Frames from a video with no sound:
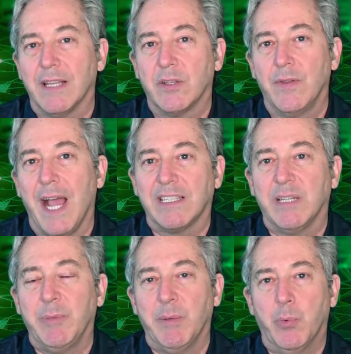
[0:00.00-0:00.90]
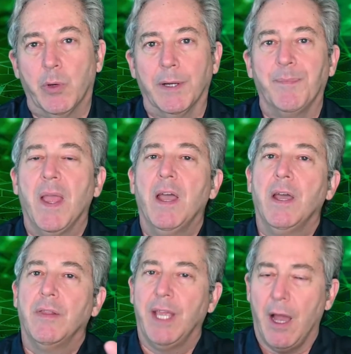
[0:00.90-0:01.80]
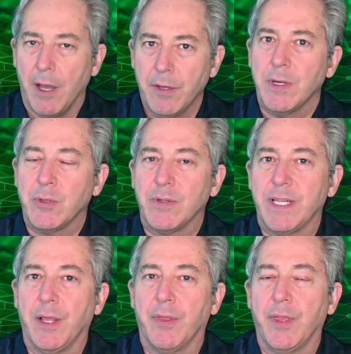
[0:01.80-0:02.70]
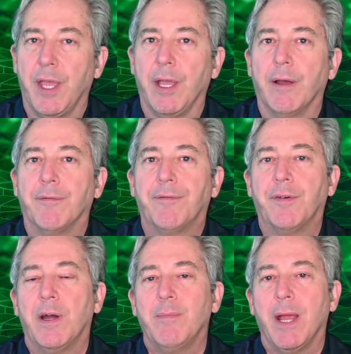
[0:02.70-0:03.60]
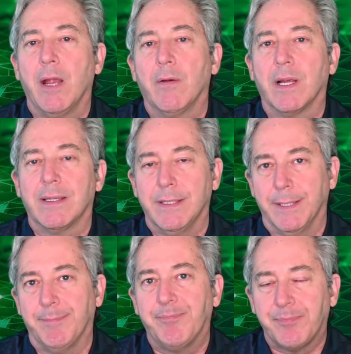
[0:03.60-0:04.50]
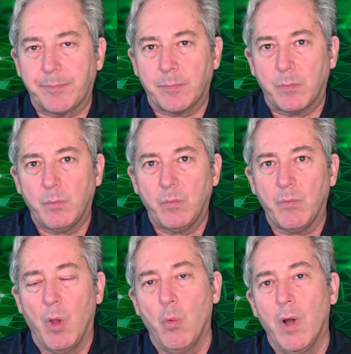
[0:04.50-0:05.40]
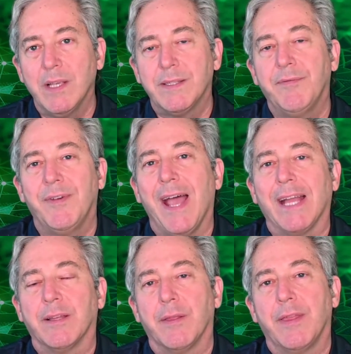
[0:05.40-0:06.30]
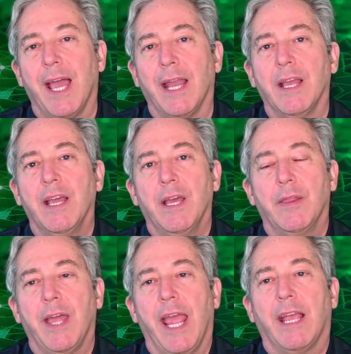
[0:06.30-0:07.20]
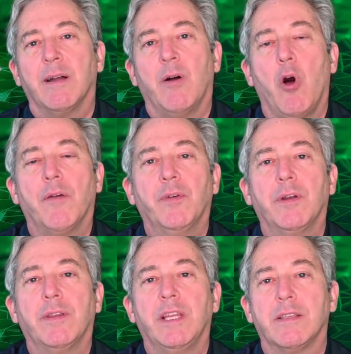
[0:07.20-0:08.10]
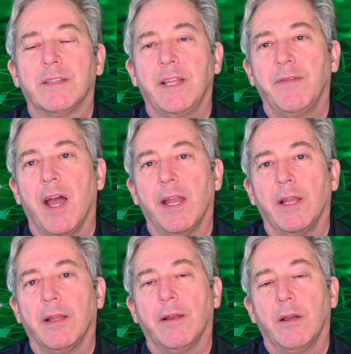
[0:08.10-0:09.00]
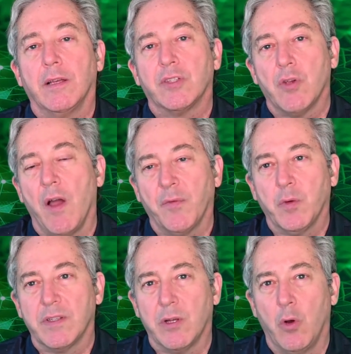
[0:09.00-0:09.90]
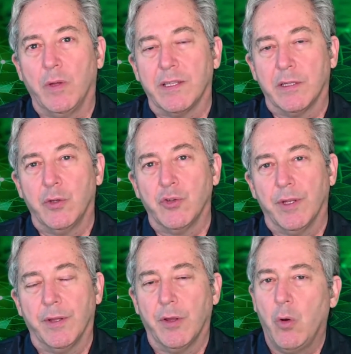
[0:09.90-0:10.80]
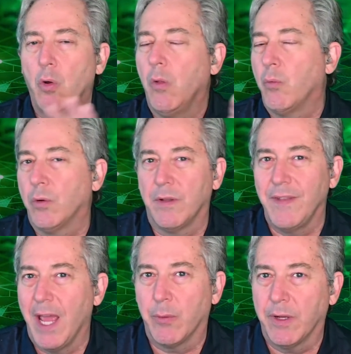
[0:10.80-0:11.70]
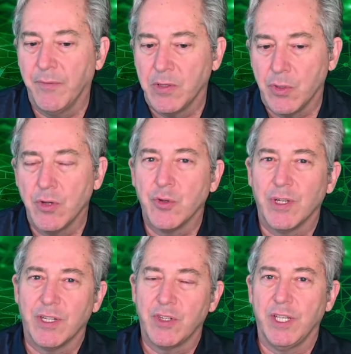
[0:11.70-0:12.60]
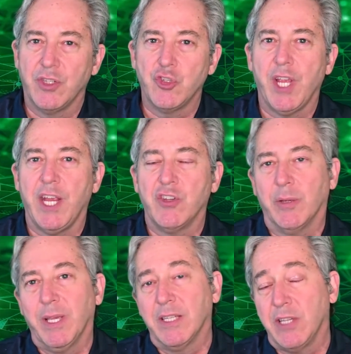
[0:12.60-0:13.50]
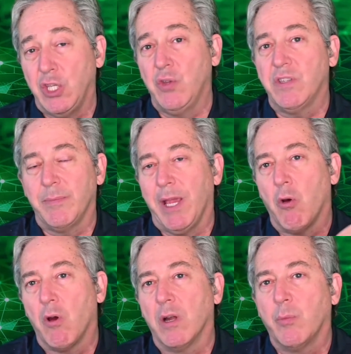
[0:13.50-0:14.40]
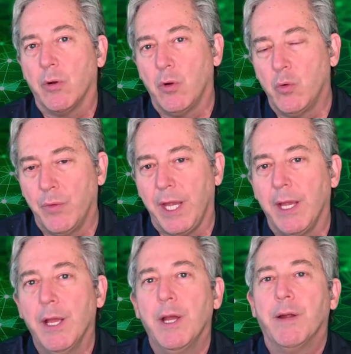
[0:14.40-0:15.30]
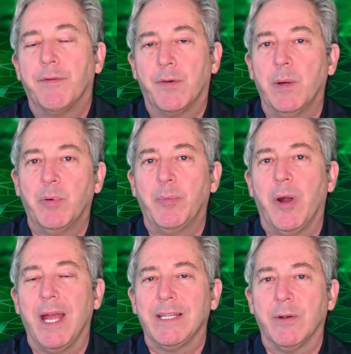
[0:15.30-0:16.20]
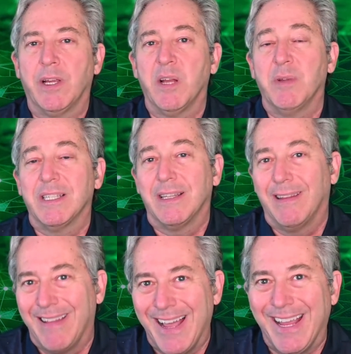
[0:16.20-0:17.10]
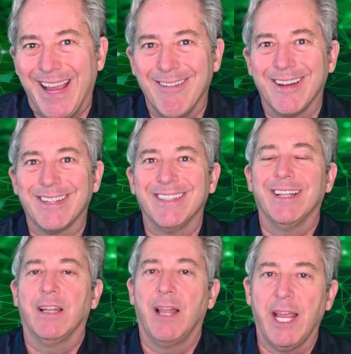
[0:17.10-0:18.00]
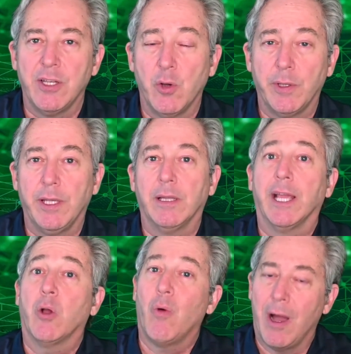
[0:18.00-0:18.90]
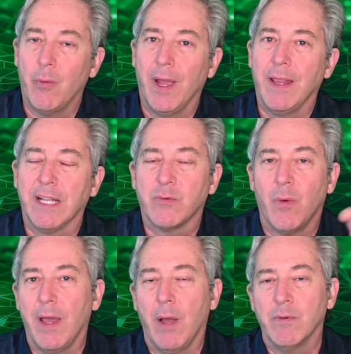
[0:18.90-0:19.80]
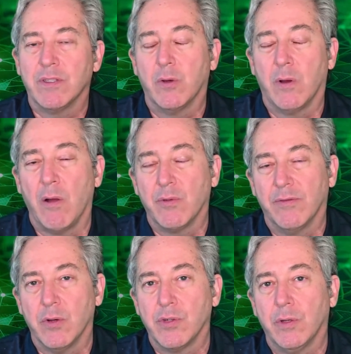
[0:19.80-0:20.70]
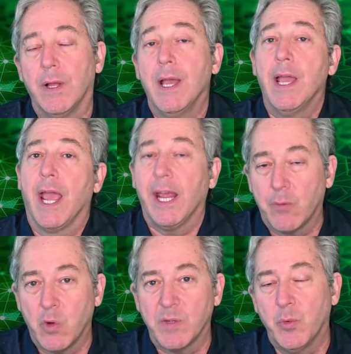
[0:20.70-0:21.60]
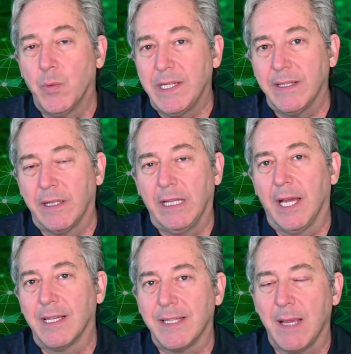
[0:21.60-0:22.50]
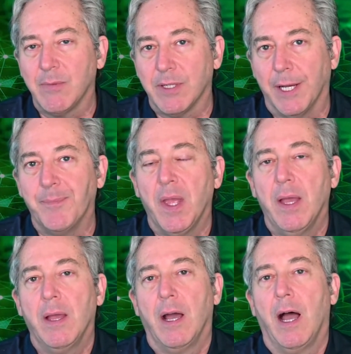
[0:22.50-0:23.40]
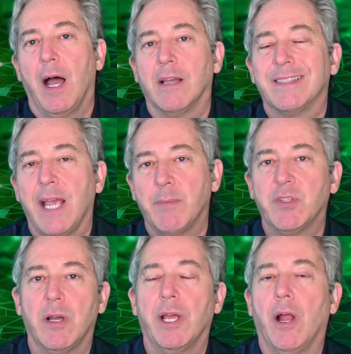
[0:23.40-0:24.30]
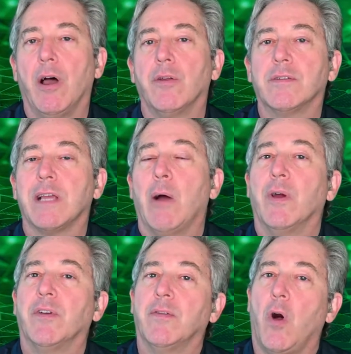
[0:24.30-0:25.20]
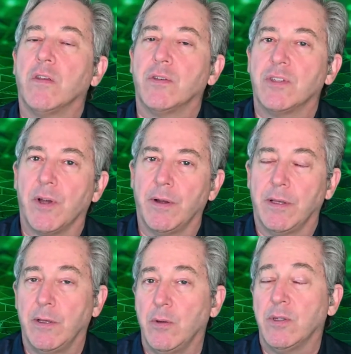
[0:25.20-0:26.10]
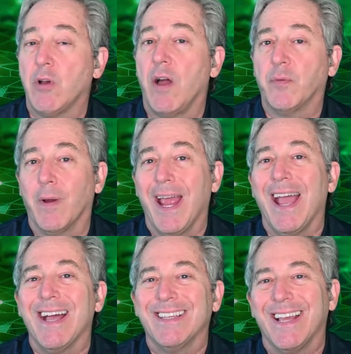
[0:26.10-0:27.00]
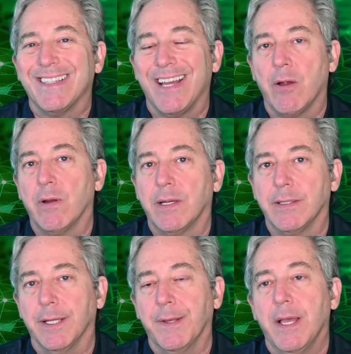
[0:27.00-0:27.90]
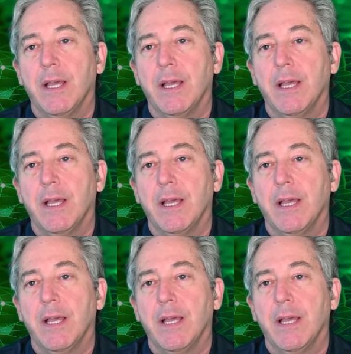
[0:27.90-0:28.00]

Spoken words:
So that's going to be important. The other interesting thing from Ericsson was the fact that they offered this, they've got a software-only solution. The whole world of network infrastructure is changing because it used to be hardware-only from proprietary companies like Ericsson, like Nokia, like Huawei. That's why that was so controversial. And of course, more recently, like Samsung. Samsung and others, however, have also started to do software, as has Ericsson.